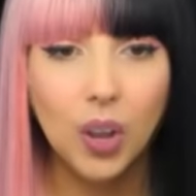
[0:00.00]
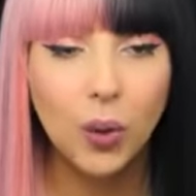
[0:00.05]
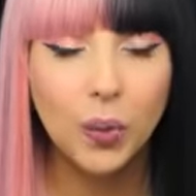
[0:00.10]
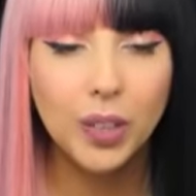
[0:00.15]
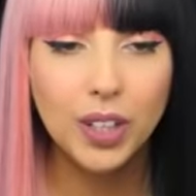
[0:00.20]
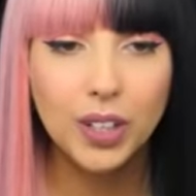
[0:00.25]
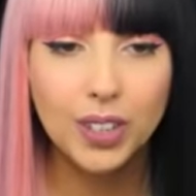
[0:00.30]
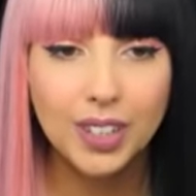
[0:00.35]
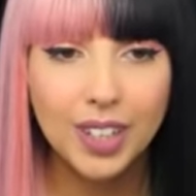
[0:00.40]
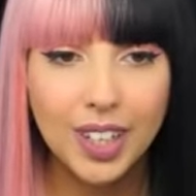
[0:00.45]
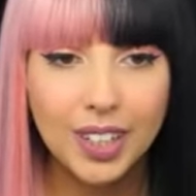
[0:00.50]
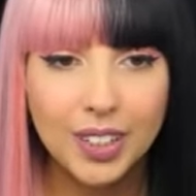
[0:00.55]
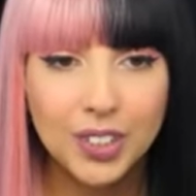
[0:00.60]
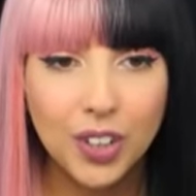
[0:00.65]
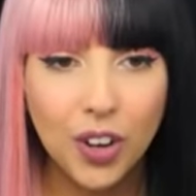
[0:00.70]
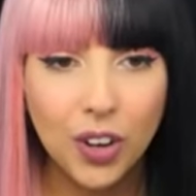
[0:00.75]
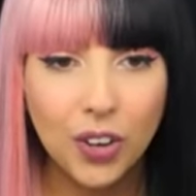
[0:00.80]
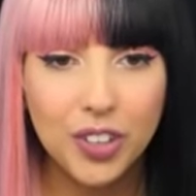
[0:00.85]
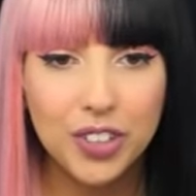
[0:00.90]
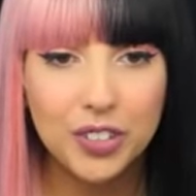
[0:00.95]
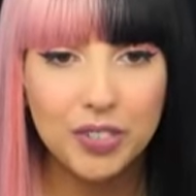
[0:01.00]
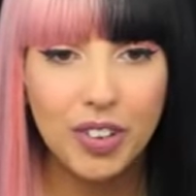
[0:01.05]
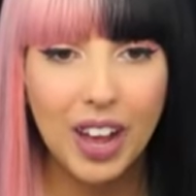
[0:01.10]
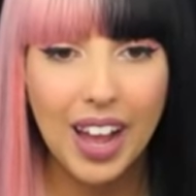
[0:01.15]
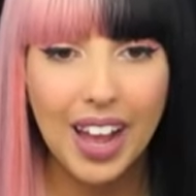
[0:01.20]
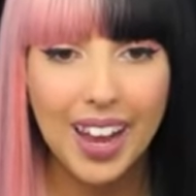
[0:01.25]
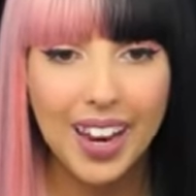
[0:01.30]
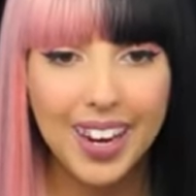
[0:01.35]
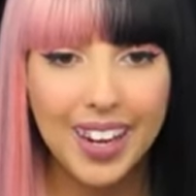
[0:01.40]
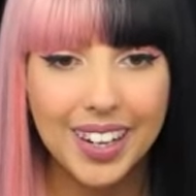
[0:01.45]
Oh, it looks like Sora's
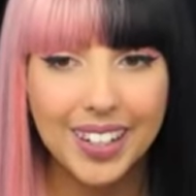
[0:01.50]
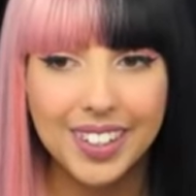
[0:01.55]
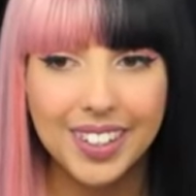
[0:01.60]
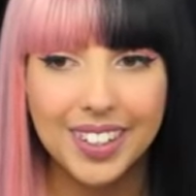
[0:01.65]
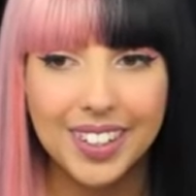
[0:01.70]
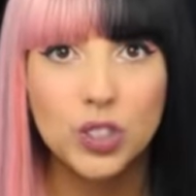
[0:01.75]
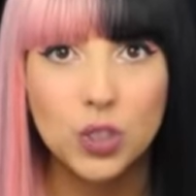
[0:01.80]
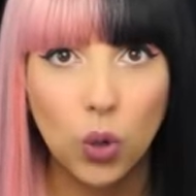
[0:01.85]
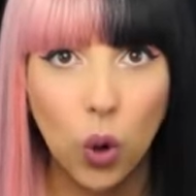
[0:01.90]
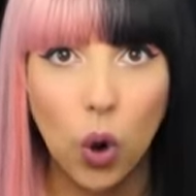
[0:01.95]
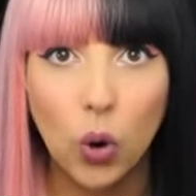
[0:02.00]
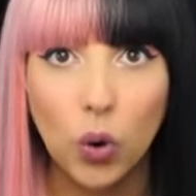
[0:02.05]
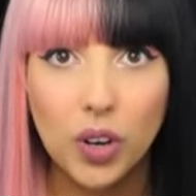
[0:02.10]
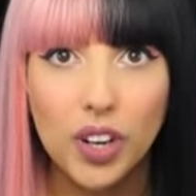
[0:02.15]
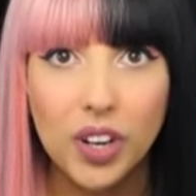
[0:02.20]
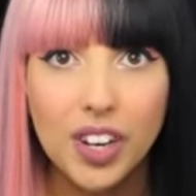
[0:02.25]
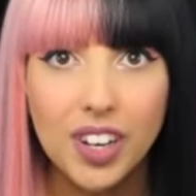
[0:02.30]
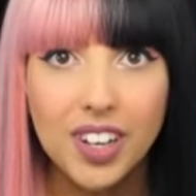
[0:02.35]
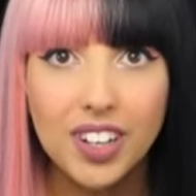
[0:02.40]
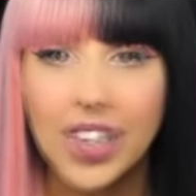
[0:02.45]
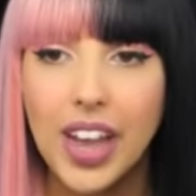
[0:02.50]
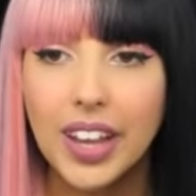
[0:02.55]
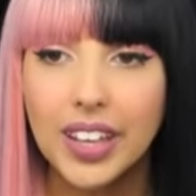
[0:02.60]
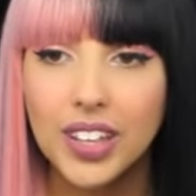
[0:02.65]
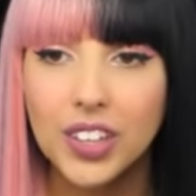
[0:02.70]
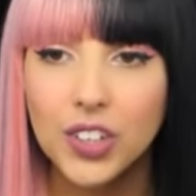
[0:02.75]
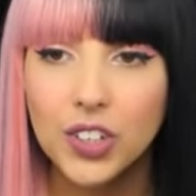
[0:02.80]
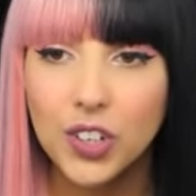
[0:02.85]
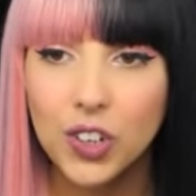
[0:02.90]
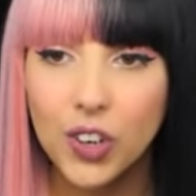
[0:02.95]
fine. Sora?
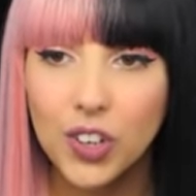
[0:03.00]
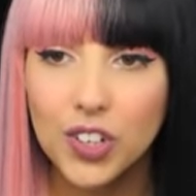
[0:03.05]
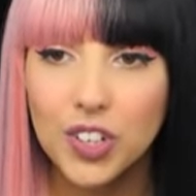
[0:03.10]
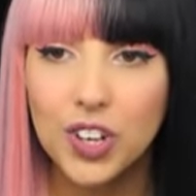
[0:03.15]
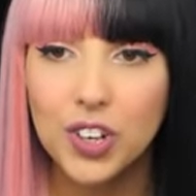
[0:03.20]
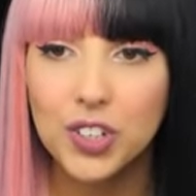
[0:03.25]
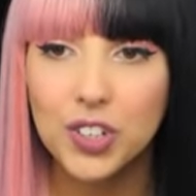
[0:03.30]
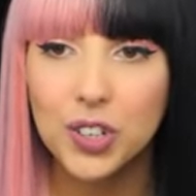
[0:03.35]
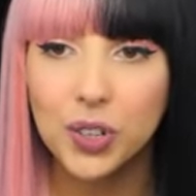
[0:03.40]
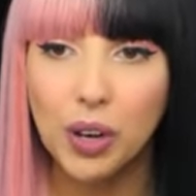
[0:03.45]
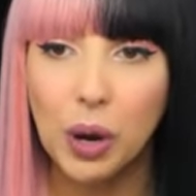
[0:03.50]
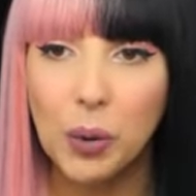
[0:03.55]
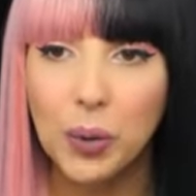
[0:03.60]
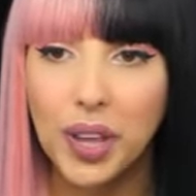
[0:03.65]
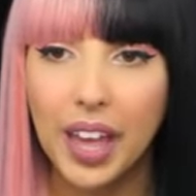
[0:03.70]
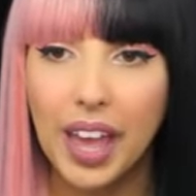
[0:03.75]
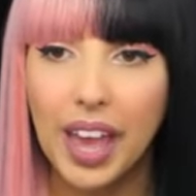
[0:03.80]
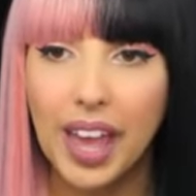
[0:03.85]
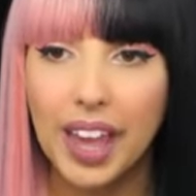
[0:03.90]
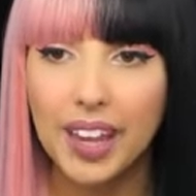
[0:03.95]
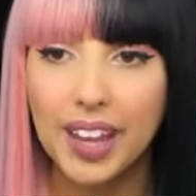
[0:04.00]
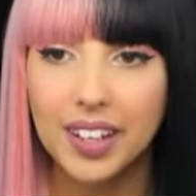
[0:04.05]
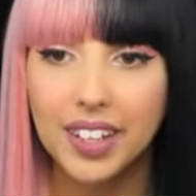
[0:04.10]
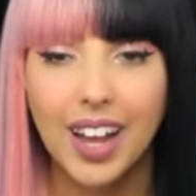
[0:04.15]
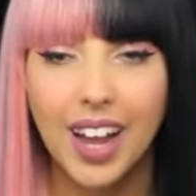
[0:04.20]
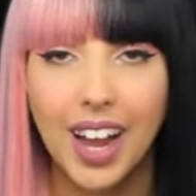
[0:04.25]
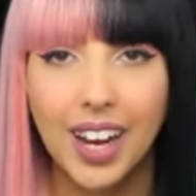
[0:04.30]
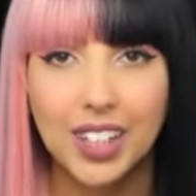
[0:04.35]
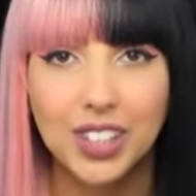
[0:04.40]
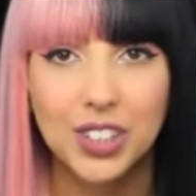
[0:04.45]
Thank goodness you're okay.
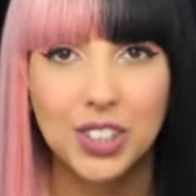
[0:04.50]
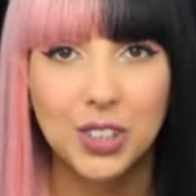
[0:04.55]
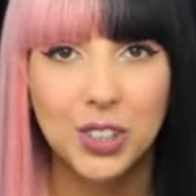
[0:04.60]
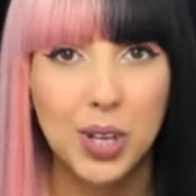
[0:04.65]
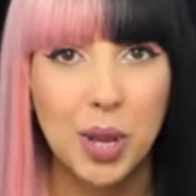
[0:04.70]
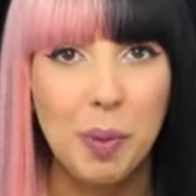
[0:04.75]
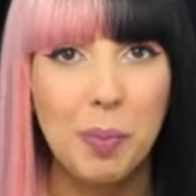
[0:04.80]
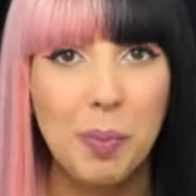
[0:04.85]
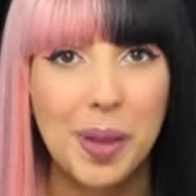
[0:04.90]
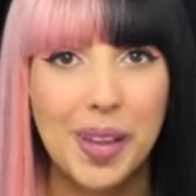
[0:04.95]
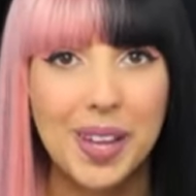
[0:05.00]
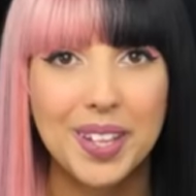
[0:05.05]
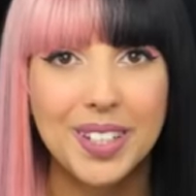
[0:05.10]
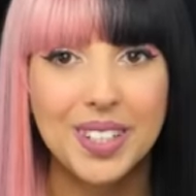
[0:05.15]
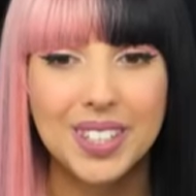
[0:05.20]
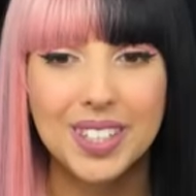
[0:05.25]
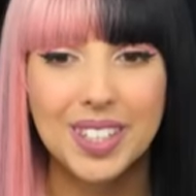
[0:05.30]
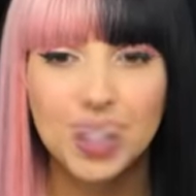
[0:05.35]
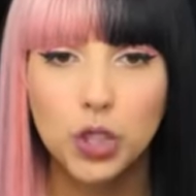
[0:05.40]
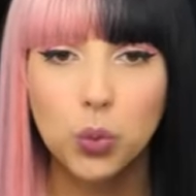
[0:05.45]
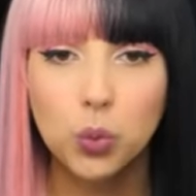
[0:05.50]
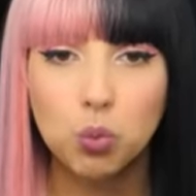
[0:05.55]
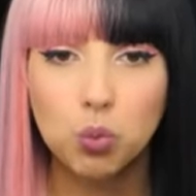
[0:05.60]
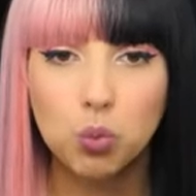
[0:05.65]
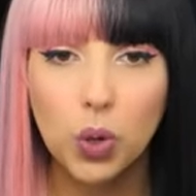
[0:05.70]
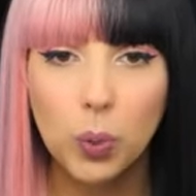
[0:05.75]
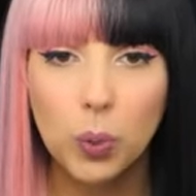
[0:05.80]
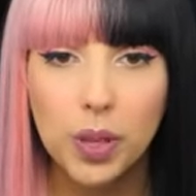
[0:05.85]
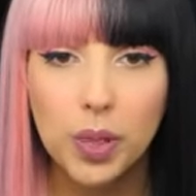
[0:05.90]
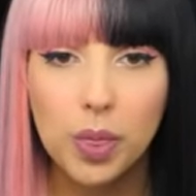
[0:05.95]
I ship it. You
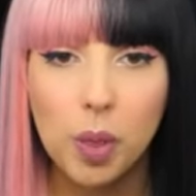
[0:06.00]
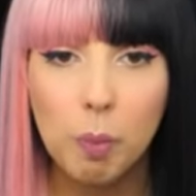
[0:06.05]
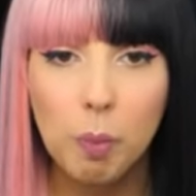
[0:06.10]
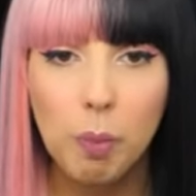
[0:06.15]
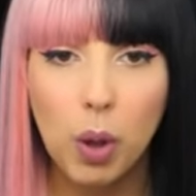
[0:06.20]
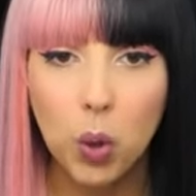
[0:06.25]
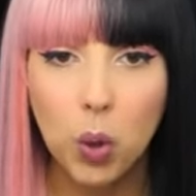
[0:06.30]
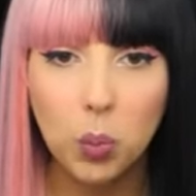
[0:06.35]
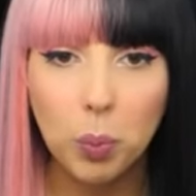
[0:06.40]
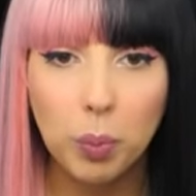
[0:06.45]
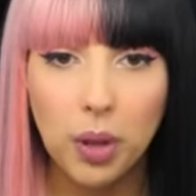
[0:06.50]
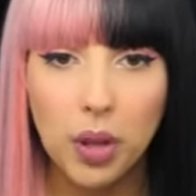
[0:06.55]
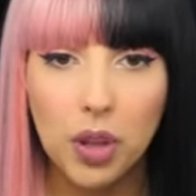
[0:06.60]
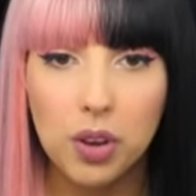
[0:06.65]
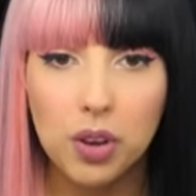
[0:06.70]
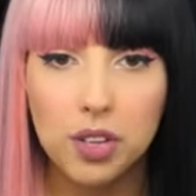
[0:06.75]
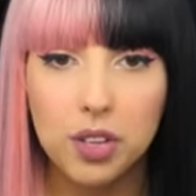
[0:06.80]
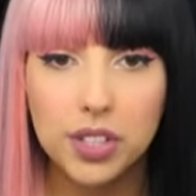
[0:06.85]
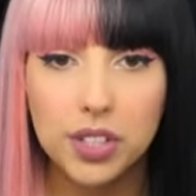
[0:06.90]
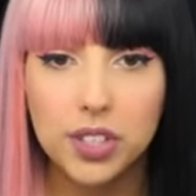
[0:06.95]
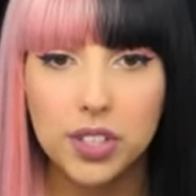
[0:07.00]
ruined the moment.